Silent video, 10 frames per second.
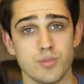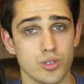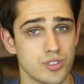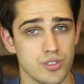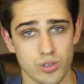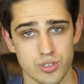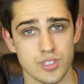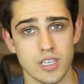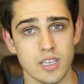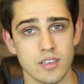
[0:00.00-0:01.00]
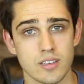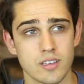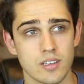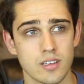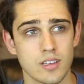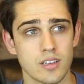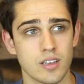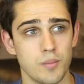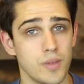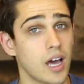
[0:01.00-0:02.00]
You'll see,
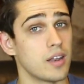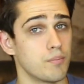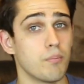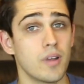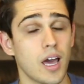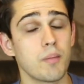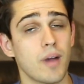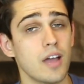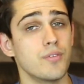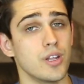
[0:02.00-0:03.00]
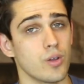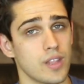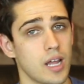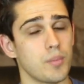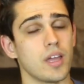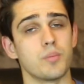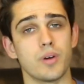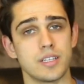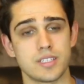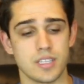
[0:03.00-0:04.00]
not my video that I made,
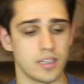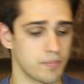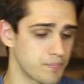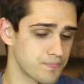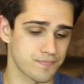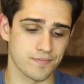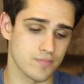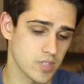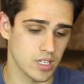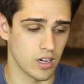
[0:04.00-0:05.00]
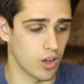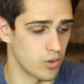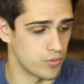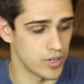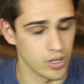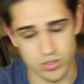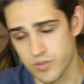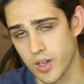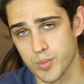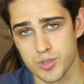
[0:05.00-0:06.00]
but in other videos
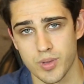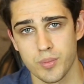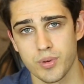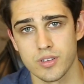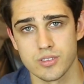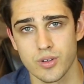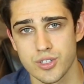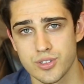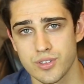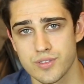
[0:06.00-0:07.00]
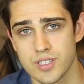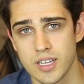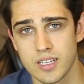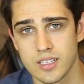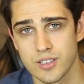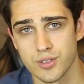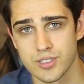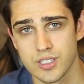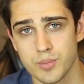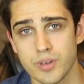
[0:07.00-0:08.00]
of ambush paintball. So I shouldn't have said you'll
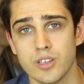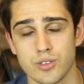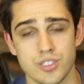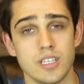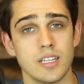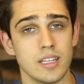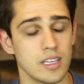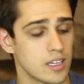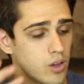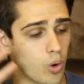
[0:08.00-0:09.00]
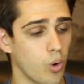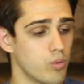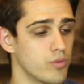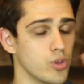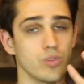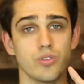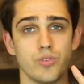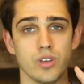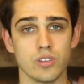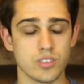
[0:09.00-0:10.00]
see, but you'll see it in the overview of the
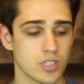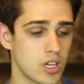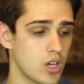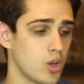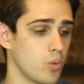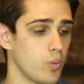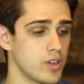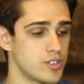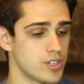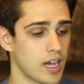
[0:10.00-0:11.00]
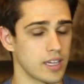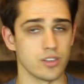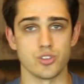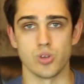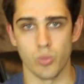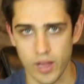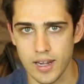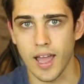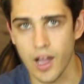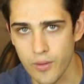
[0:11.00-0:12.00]
fields, which I can show
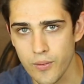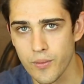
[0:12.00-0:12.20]
right now.